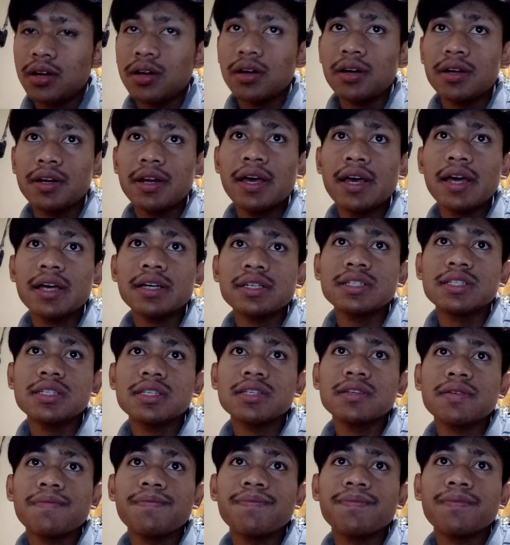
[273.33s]

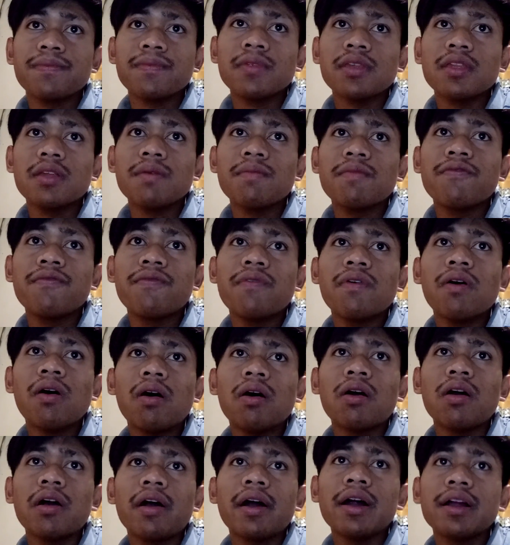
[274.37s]
Next, number
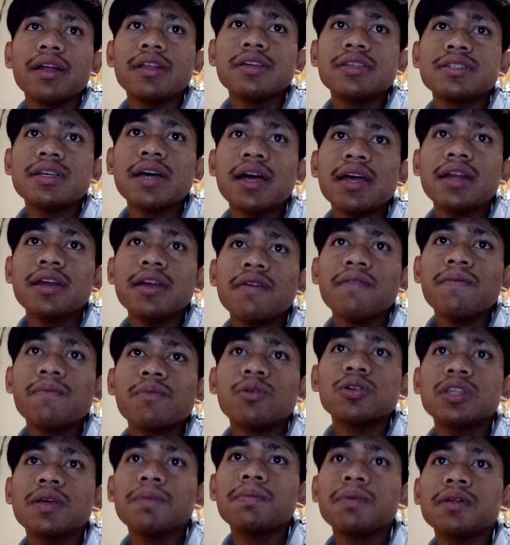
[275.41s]
4, designing
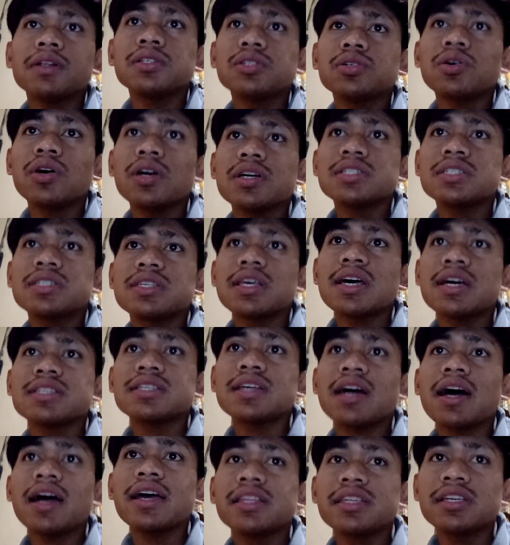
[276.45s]
multiple choice
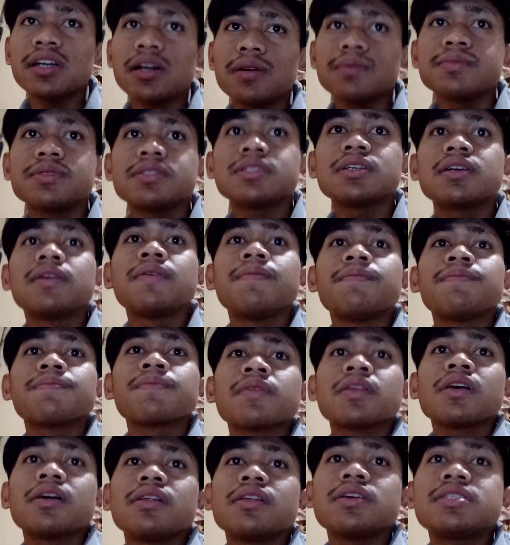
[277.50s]
test items.
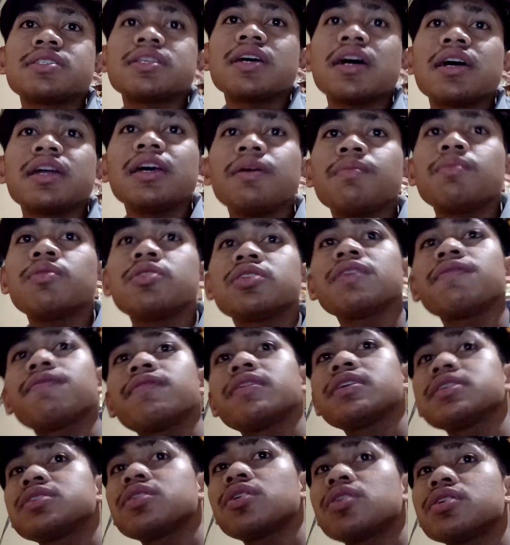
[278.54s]
Designing
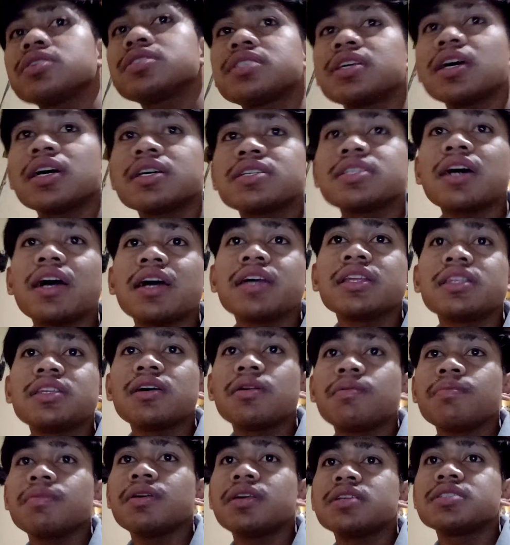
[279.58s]
multiple choice test
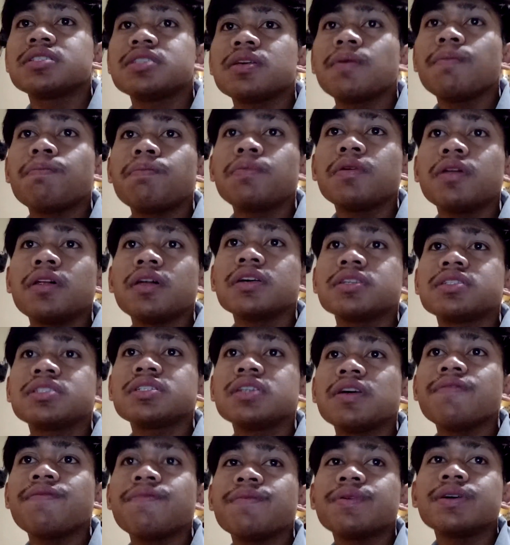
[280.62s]
item in the simple
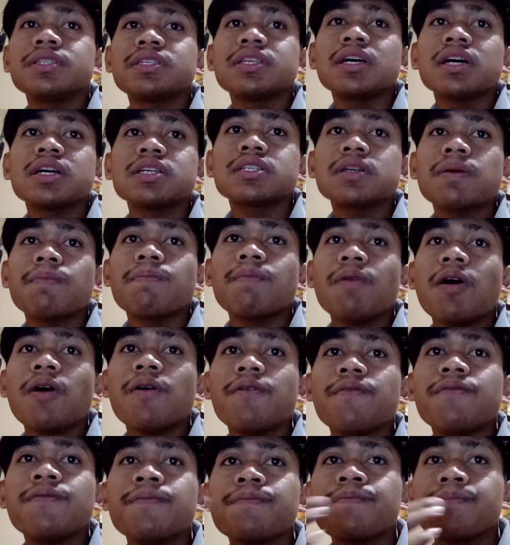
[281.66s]
achievement test
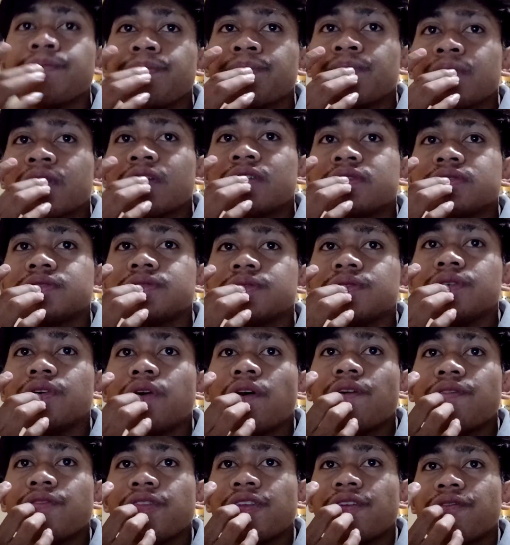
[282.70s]
both 2
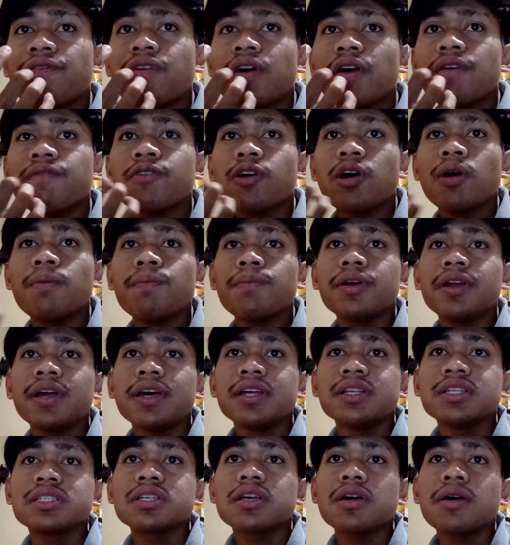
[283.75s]
of the 5
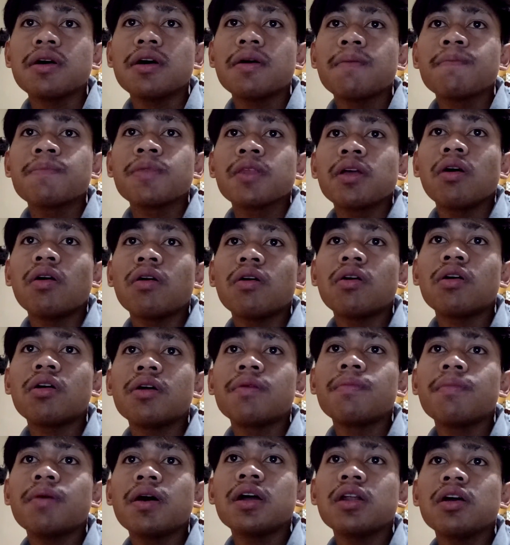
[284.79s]
components
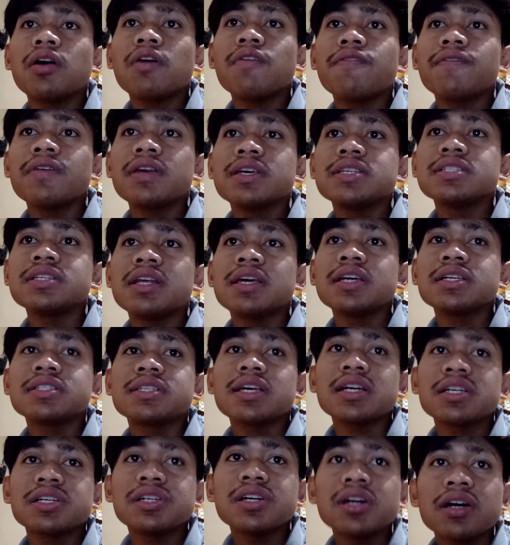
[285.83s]
or both of listening
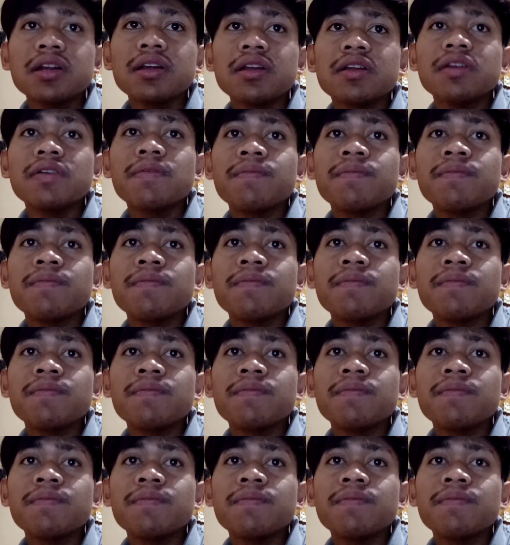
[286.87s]
section.